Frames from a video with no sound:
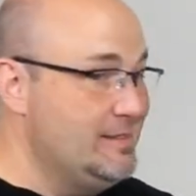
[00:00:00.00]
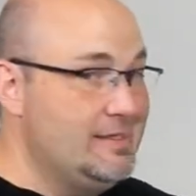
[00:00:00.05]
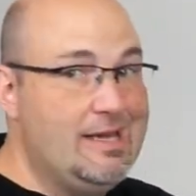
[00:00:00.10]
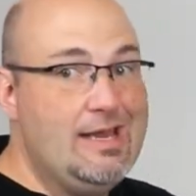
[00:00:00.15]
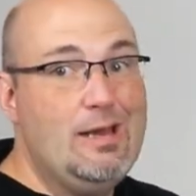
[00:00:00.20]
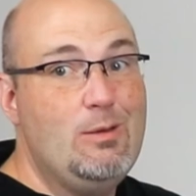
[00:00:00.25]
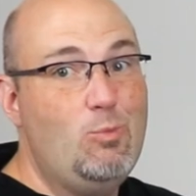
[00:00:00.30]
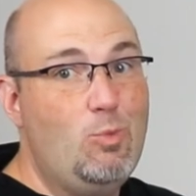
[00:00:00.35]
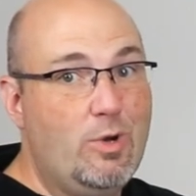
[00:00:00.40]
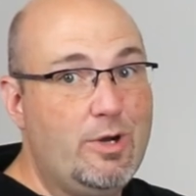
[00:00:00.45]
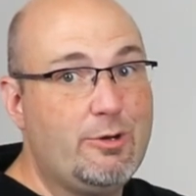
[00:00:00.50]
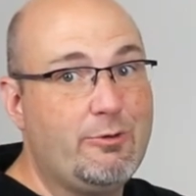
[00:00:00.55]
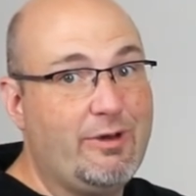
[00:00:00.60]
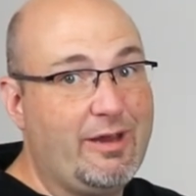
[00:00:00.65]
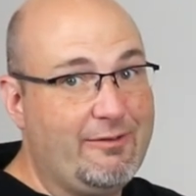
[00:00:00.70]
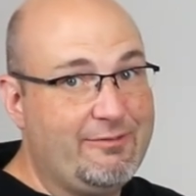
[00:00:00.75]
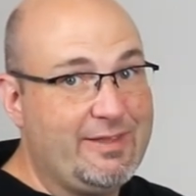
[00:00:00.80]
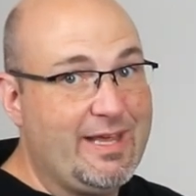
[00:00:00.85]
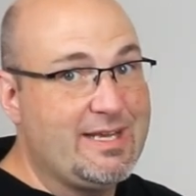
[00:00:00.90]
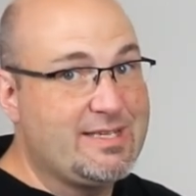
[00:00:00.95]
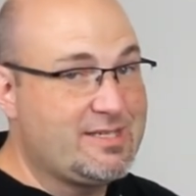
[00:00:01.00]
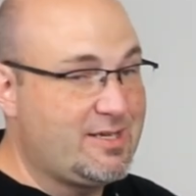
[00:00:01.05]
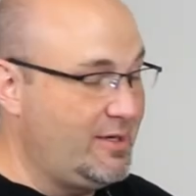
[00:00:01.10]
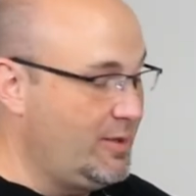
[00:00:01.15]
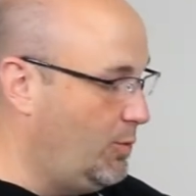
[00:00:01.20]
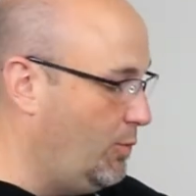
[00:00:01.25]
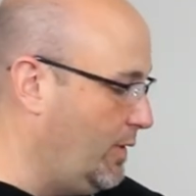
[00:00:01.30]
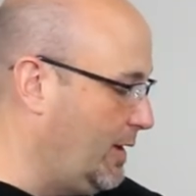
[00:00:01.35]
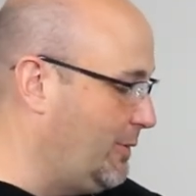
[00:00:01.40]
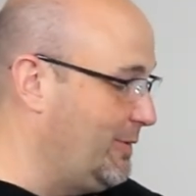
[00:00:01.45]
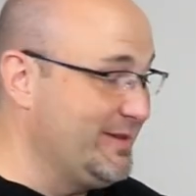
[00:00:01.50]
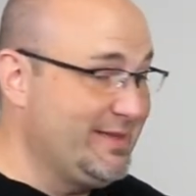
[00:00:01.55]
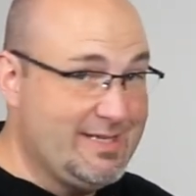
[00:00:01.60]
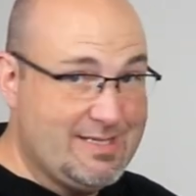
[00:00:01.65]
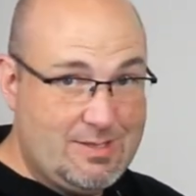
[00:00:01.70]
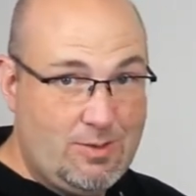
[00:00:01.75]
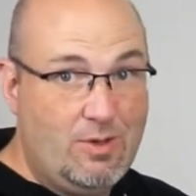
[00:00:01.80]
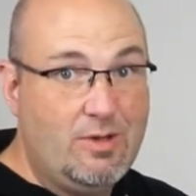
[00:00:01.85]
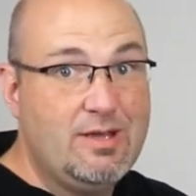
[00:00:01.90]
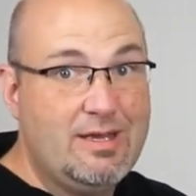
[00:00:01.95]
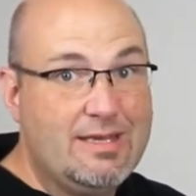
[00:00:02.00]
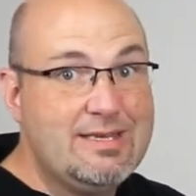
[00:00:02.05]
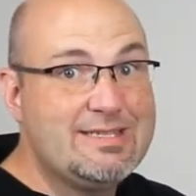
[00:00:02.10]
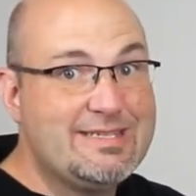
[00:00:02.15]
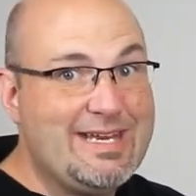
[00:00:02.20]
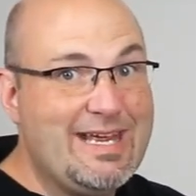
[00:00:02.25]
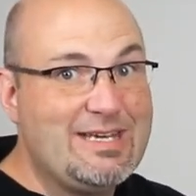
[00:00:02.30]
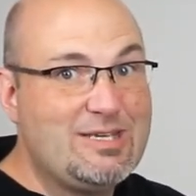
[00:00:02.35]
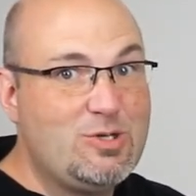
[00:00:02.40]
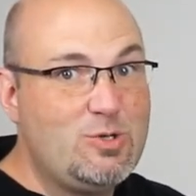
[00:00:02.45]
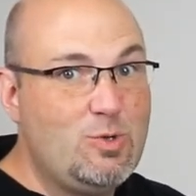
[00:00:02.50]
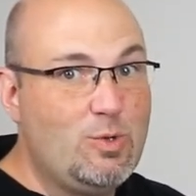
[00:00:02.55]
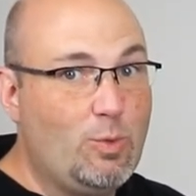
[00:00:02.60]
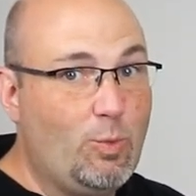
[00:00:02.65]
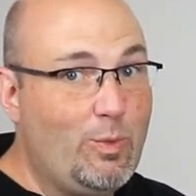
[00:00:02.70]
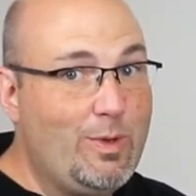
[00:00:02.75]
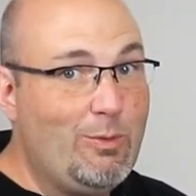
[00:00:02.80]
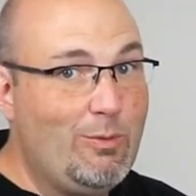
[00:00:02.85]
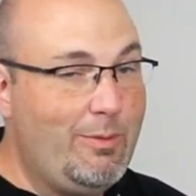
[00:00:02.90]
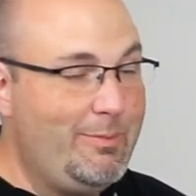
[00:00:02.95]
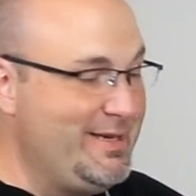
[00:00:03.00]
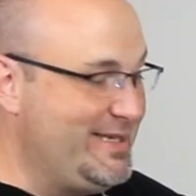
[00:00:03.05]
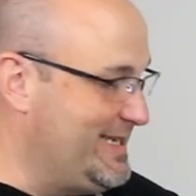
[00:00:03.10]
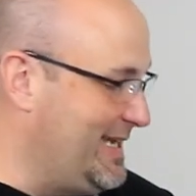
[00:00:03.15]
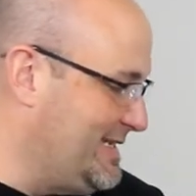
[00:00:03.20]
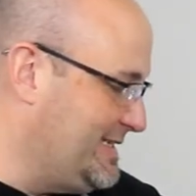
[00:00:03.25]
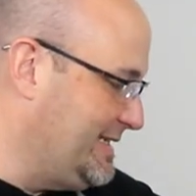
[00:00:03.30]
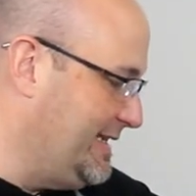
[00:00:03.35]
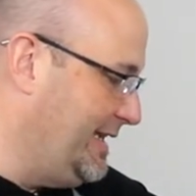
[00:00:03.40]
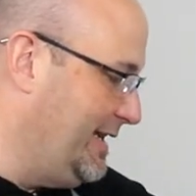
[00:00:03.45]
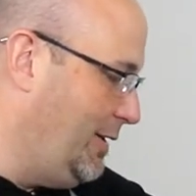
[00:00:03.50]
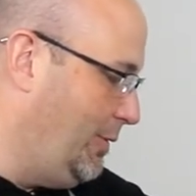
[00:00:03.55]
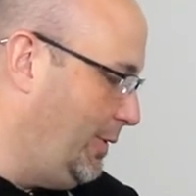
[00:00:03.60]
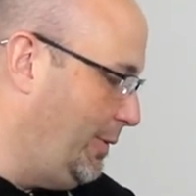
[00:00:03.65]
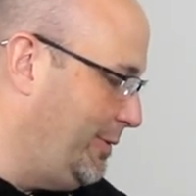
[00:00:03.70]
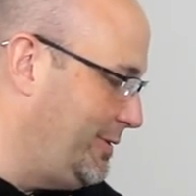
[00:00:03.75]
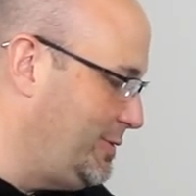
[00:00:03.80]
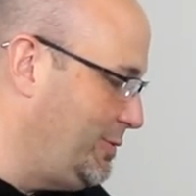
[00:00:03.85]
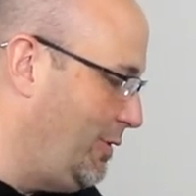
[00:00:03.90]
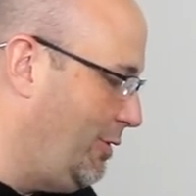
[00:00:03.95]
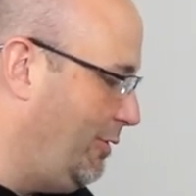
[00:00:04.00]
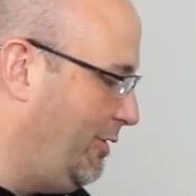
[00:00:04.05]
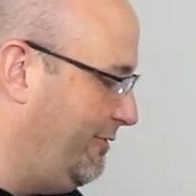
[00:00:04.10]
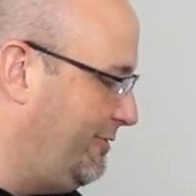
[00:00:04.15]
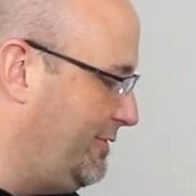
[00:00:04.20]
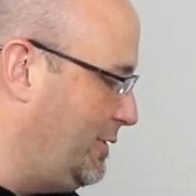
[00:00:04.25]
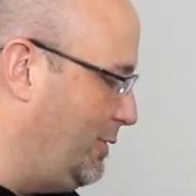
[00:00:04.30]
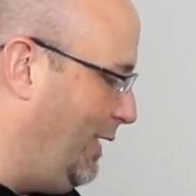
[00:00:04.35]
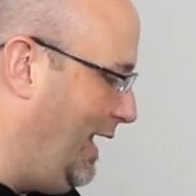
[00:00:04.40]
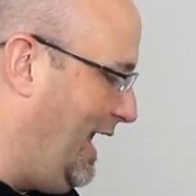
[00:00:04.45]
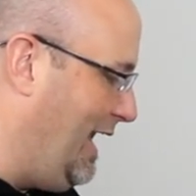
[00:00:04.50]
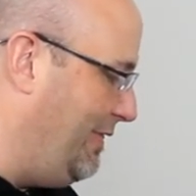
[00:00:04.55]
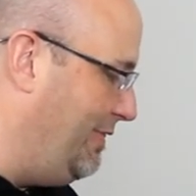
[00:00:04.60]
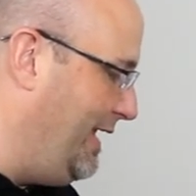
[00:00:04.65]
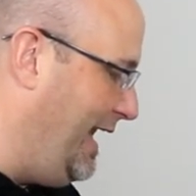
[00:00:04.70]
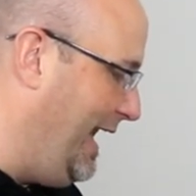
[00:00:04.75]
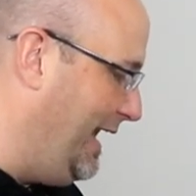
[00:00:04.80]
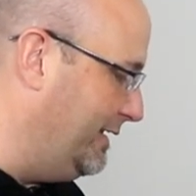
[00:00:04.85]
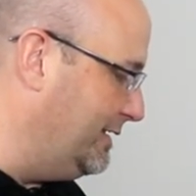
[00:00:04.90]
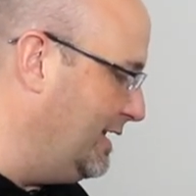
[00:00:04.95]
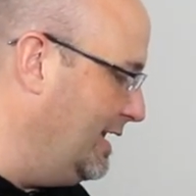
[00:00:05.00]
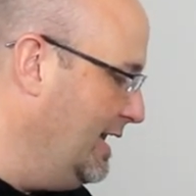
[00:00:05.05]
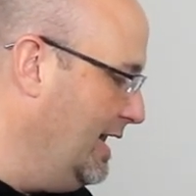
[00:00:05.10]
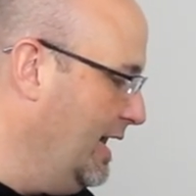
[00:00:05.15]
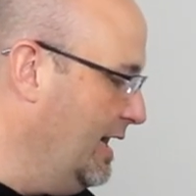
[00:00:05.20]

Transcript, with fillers: I'm wondering if that's gonna work with this stay tuned. We will be testing it out when we do our review on that.